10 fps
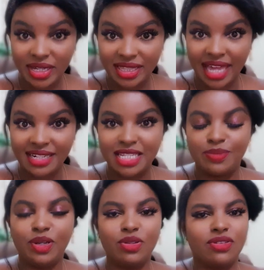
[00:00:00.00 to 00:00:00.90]
that is
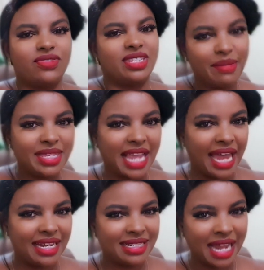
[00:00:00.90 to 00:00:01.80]
because of something I
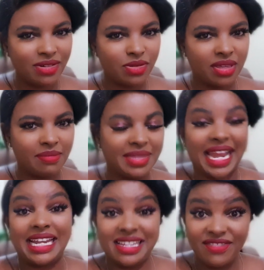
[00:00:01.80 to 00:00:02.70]
had done to them that
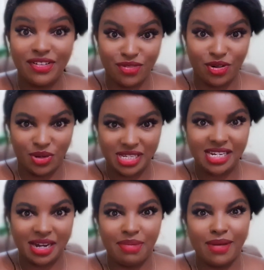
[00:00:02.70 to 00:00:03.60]
I'd even
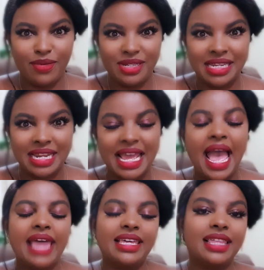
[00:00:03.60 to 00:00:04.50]
forgotten about.
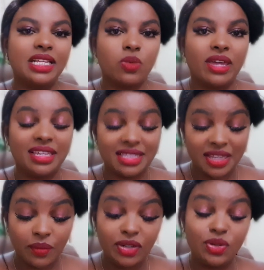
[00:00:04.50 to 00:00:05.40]
I think that's why they
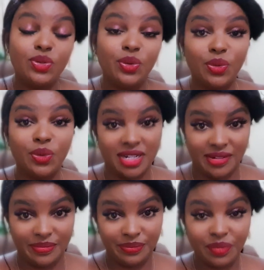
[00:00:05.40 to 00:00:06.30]
say when you do good,
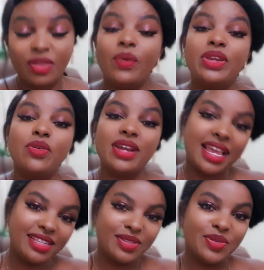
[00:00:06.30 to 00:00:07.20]
when you're
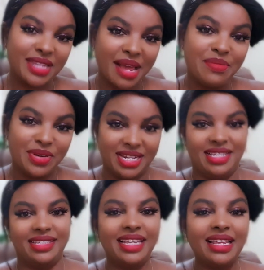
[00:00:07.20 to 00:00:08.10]
nice to somebody,
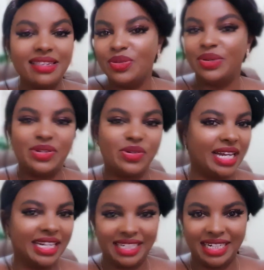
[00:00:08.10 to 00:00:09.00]
just do it
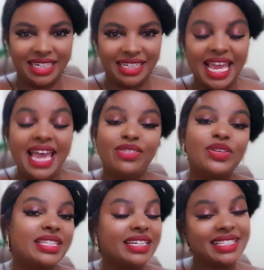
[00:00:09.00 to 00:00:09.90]
wholeheartedly.
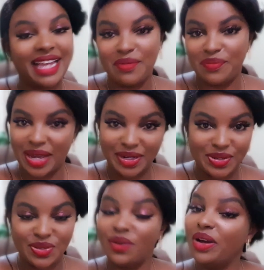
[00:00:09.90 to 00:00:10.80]
Those things come back
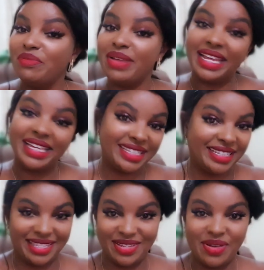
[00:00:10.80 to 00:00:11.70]
to you. God
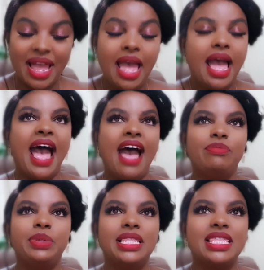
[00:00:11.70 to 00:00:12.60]
blesses you. I
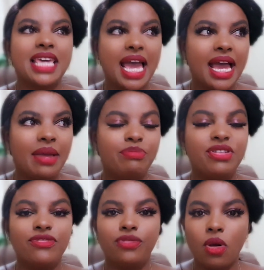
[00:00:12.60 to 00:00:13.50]
have been there
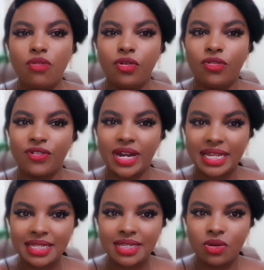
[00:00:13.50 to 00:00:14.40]
before for
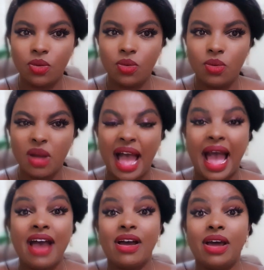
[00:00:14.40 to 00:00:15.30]
friends who
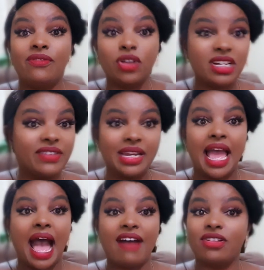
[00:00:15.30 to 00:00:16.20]
I've not
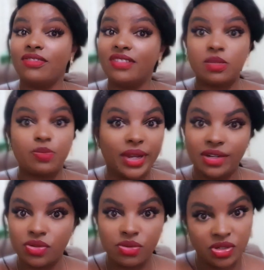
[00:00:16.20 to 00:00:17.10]
even
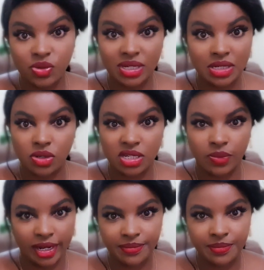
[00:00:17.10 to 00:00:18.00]
spoken to in
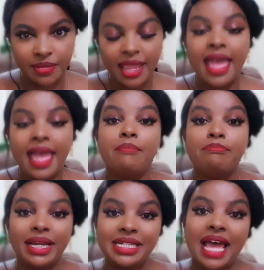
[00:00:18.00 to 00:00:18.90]
2021,
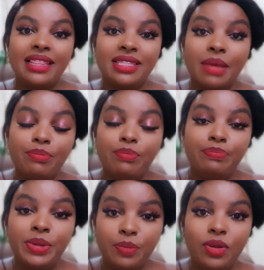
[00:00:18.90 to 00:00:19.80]
but some
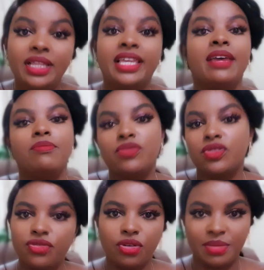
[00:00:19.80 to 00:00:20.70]
people came
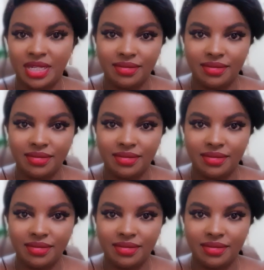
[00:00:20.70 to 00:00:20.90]
through for me.